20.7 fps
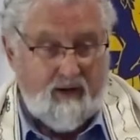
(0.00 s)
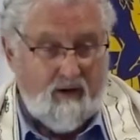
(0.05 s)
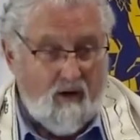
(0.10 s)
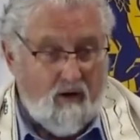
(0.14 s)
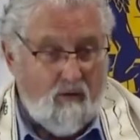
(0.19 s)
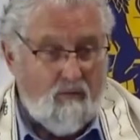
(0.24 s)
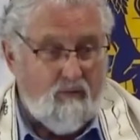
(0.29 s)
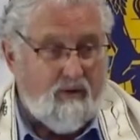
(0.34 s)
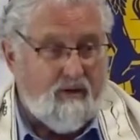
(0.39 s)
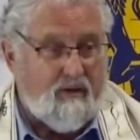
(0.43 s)

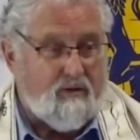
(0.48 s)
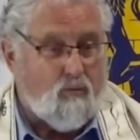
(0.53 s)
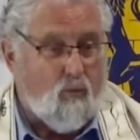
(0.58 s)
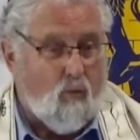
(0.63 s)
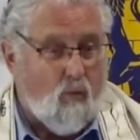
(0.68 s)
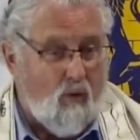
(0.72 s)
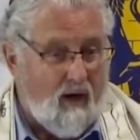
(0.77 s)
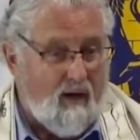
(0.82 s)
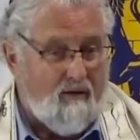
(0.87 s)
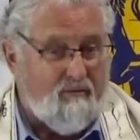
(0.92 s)
along with his
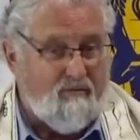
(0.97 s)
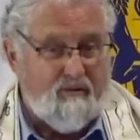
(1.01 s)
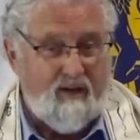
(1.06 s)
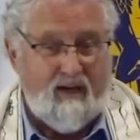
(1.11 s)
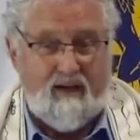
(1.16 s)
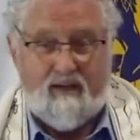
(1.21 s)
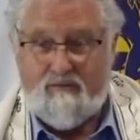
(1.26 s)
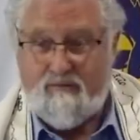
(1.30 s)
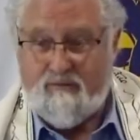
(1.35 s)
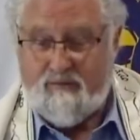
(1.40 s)
wife
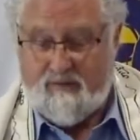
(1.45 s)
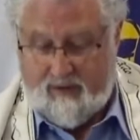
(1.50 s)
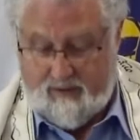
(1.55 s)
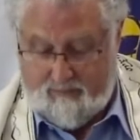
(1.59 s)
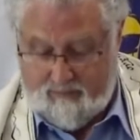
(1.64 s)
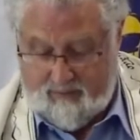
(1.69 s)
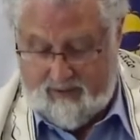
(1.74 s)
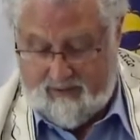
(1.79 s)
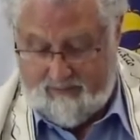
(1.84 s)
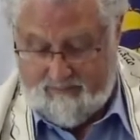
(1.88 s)
and
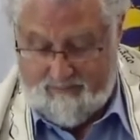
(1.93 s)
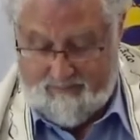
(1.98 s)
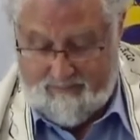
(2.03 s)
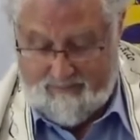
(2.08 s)
family.